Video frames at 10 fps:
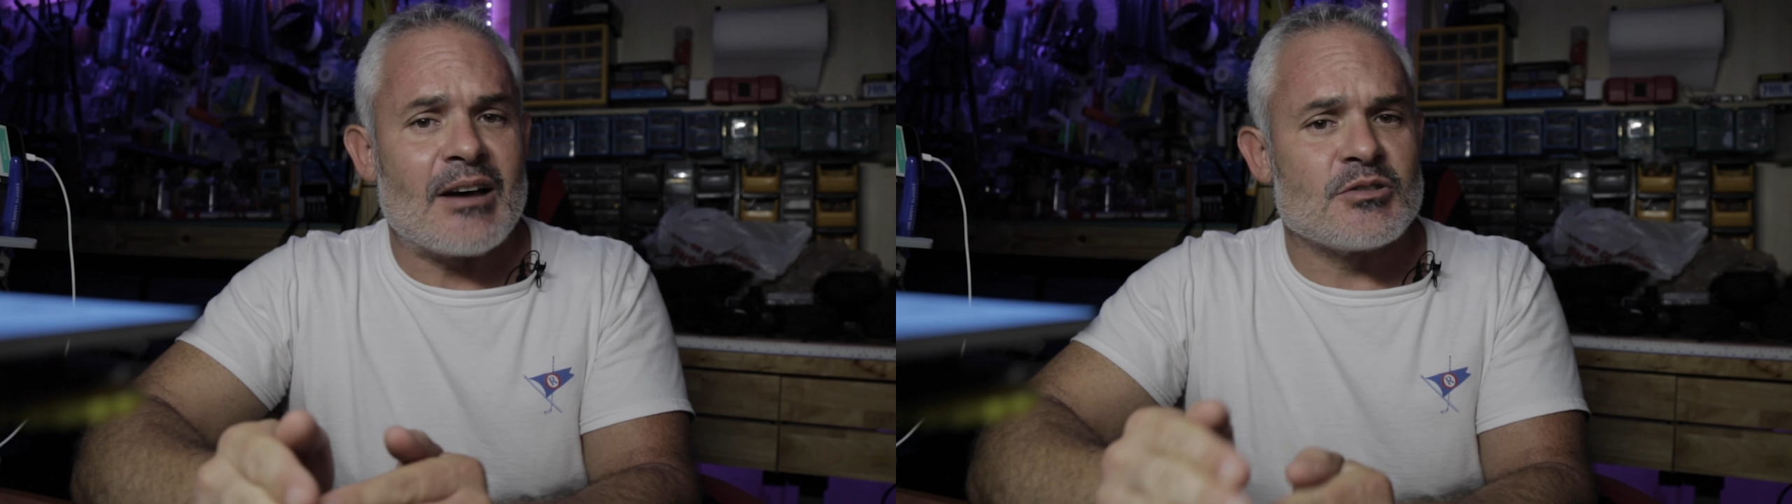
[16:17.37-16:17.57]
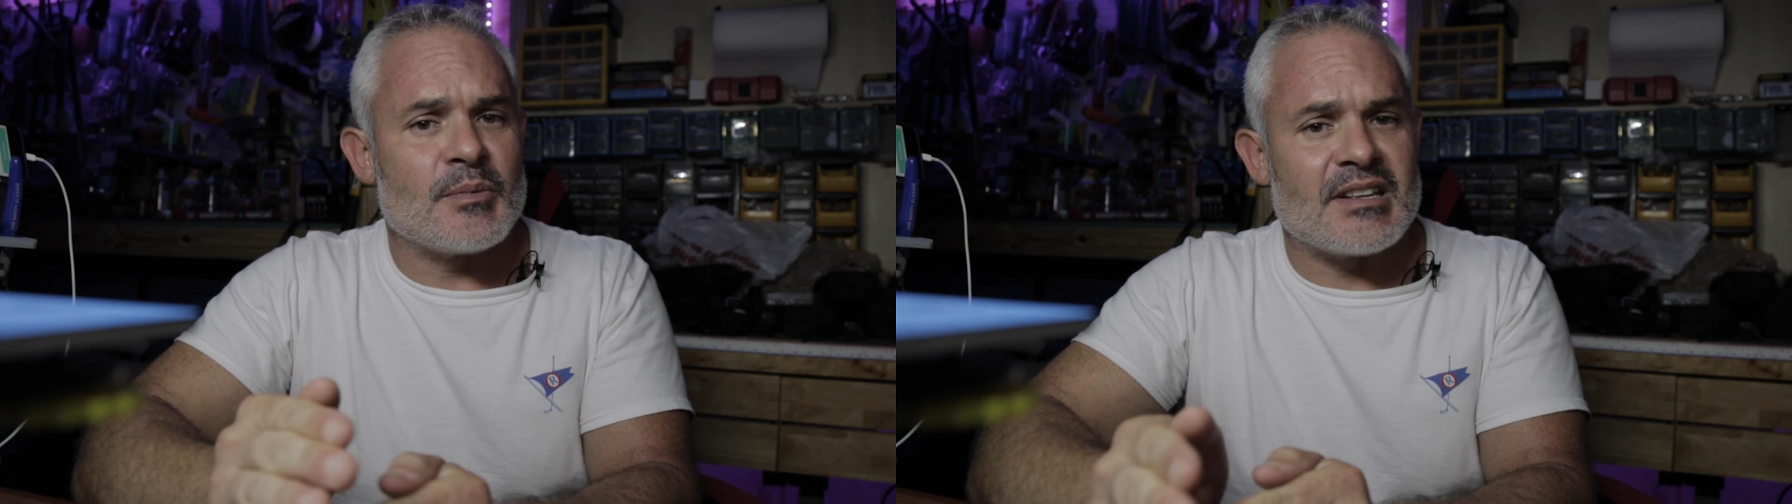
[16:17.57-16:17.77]

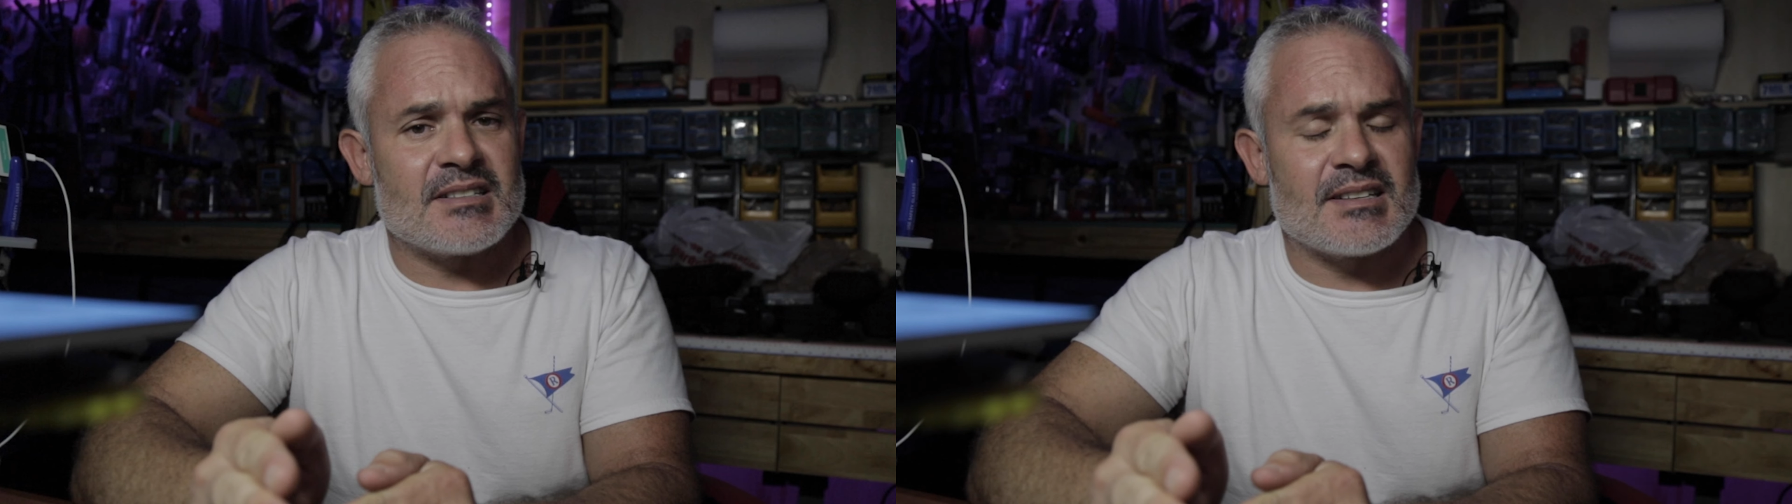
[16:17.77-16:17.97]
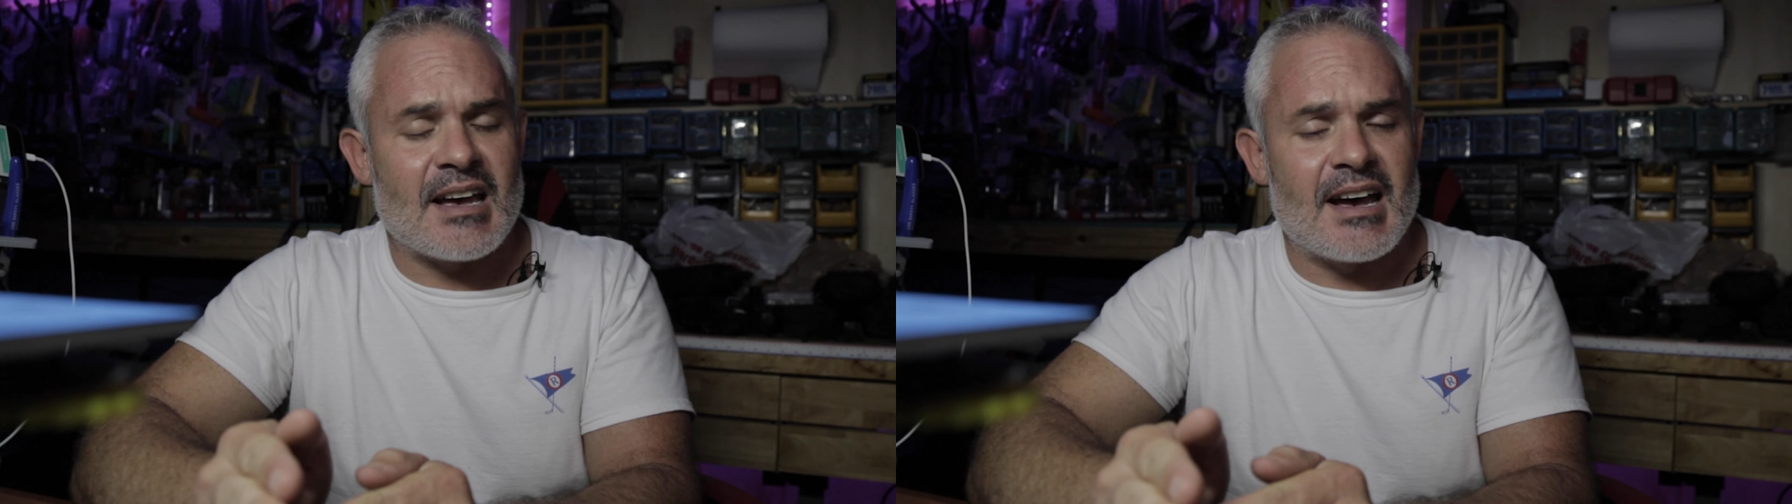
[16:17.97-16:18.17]

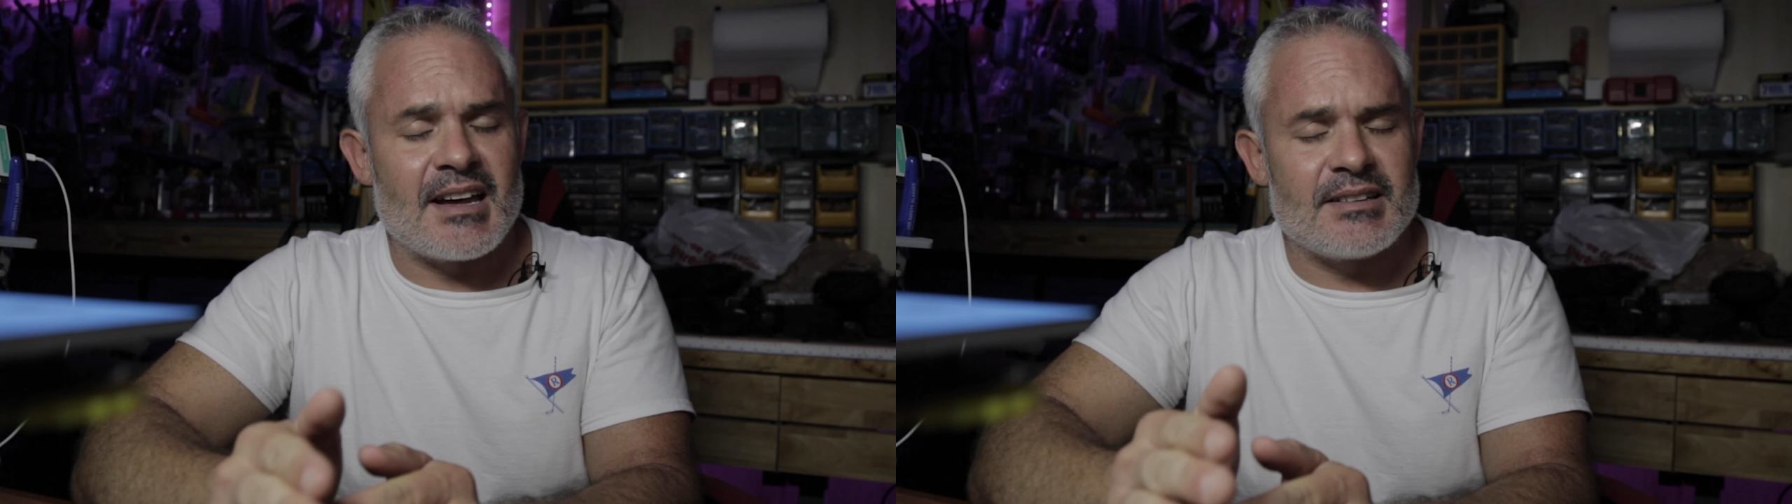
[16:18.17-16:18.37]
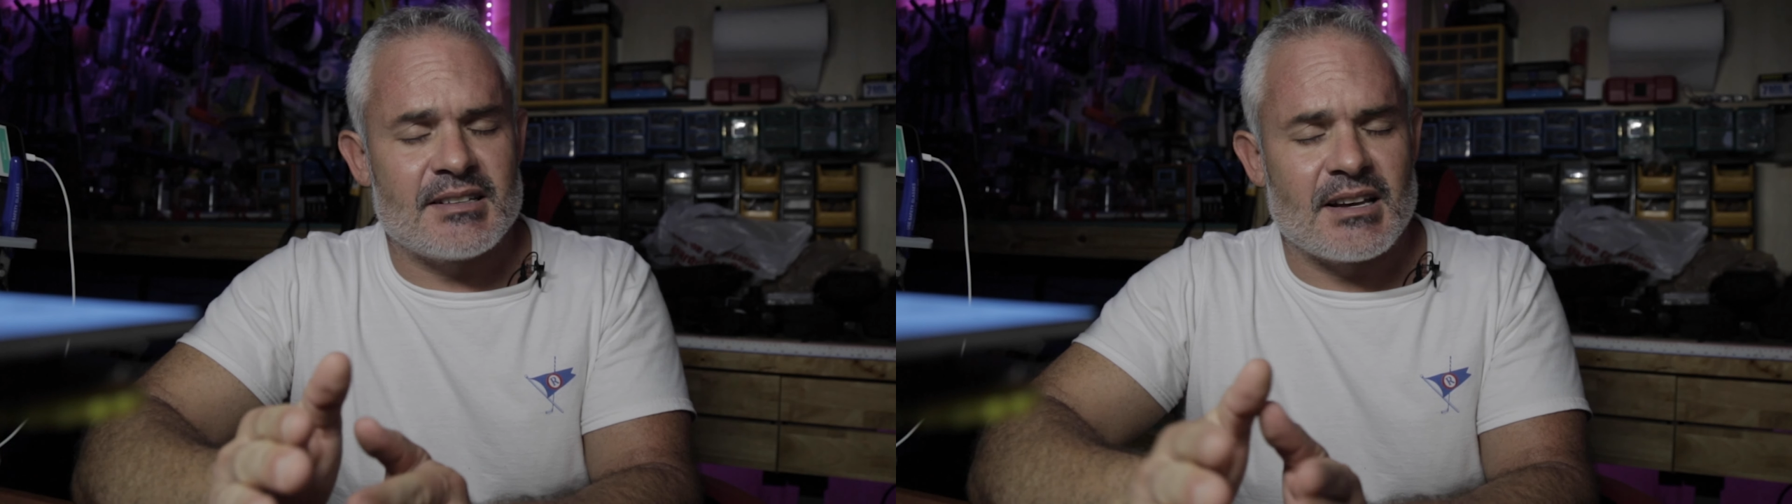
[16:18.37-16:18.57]
announcements
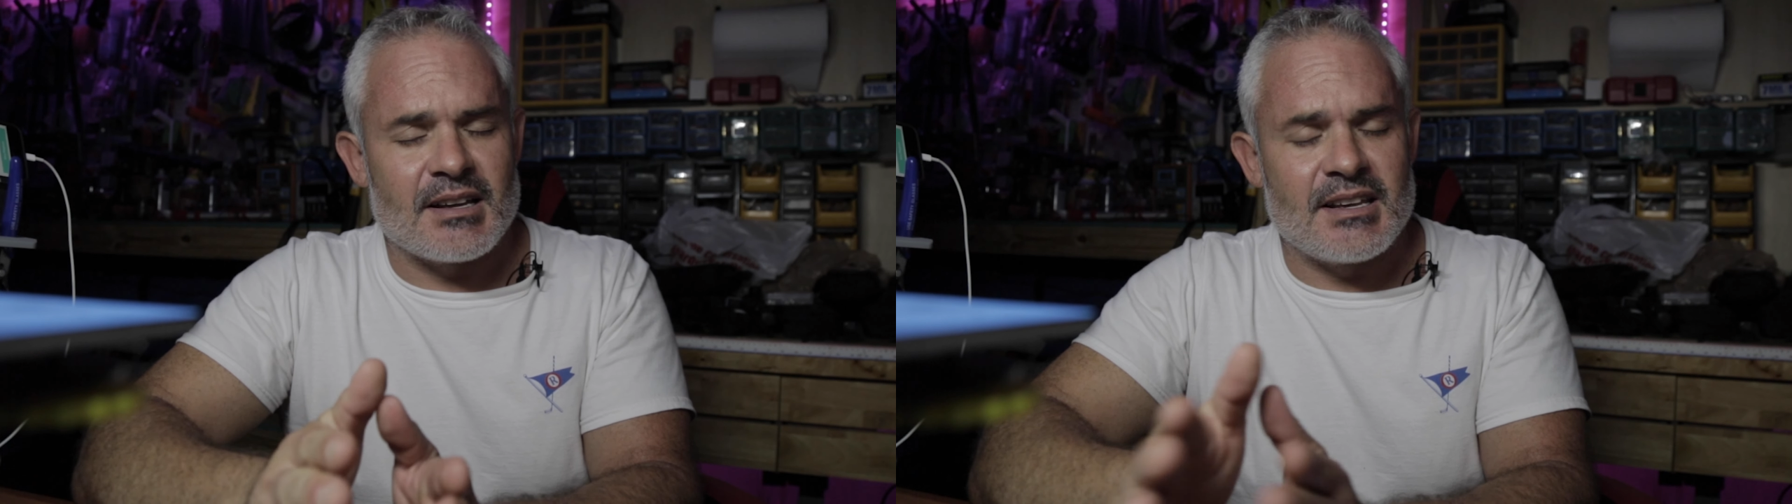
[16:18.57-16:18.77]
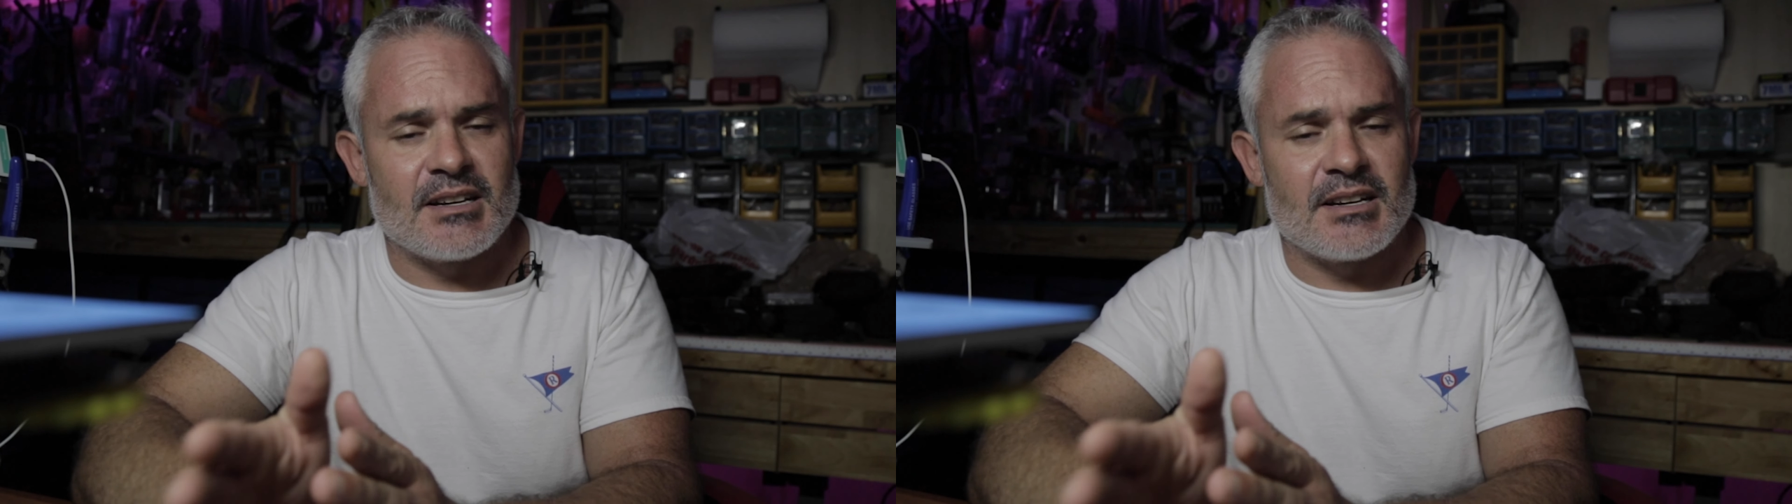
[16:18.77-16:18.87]
at uh,